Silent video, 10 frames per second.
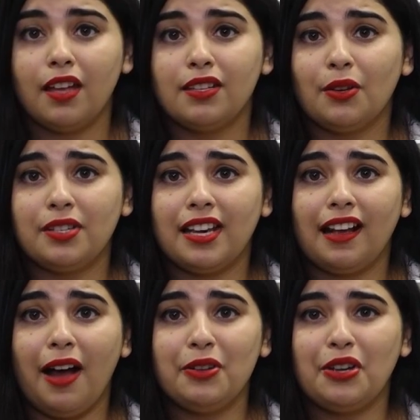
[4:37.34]
So take
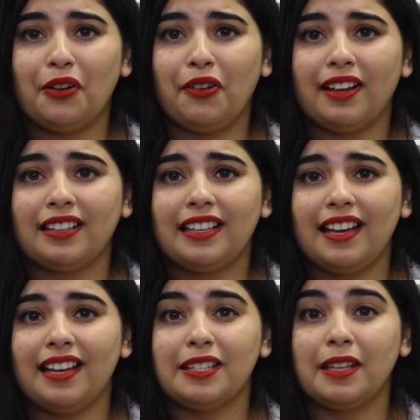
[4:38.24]
out your cricket
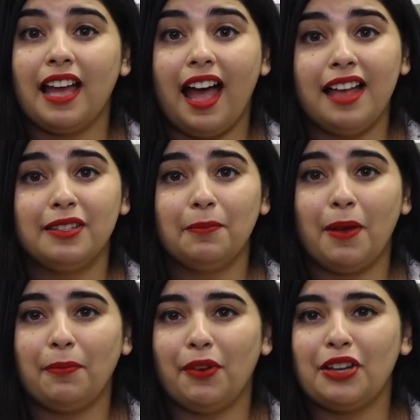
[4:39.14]
kits, as the
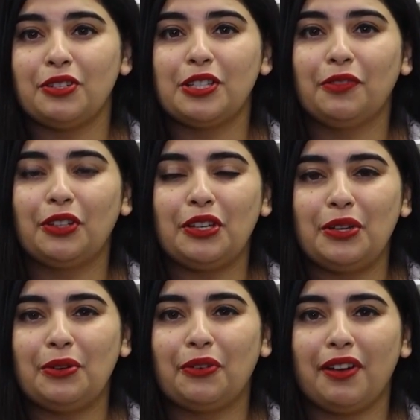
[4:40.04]
preparations for the
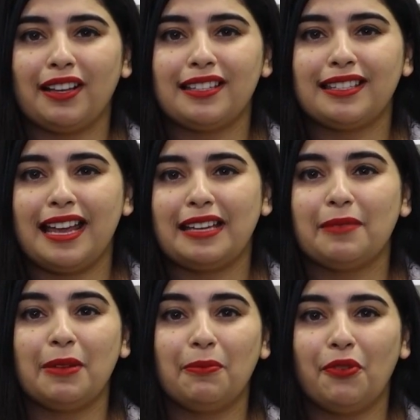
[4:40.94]
new cricket
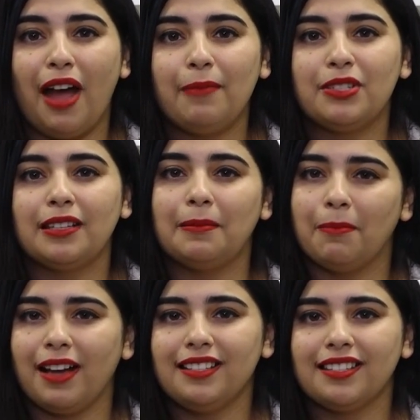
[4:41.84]
stadium in Brampton
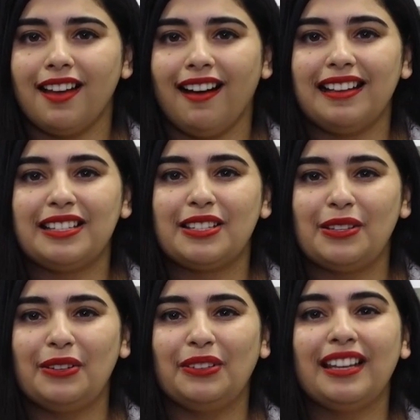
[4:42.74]
might start
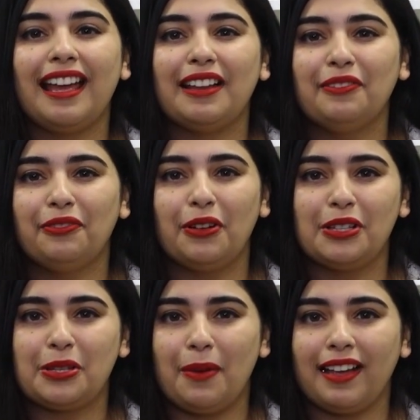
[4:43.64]
soon in full
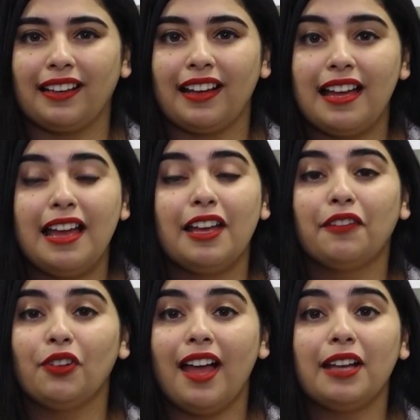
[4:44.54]
swing.
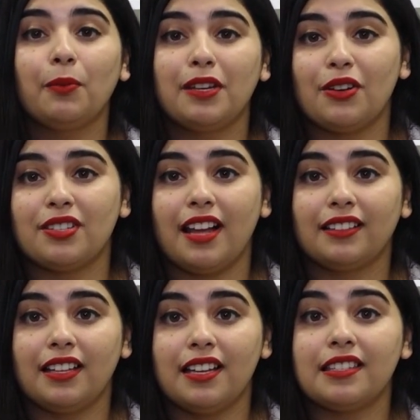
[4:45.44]
If you like videos
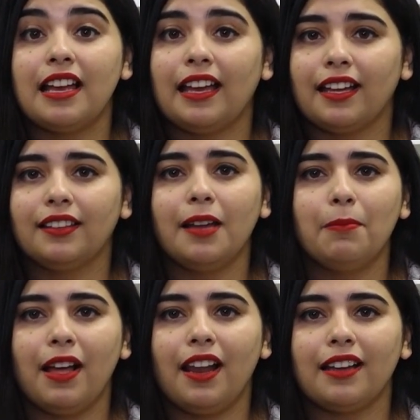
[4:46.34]
like this, hit that
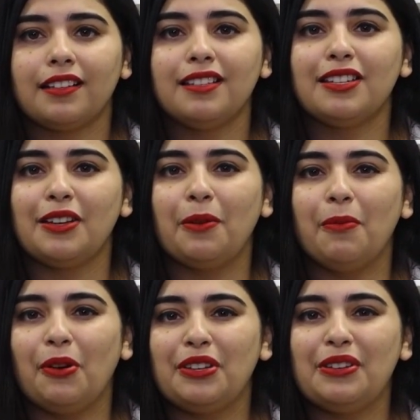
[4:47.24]
bell icon to know
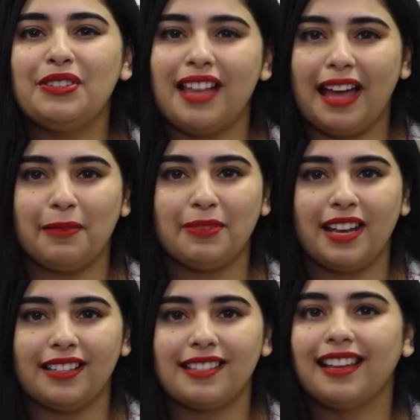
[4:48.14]
more news and
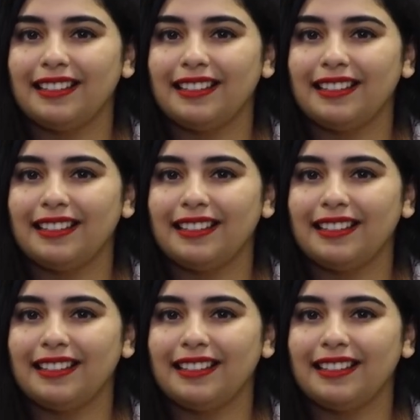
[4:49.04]
updates.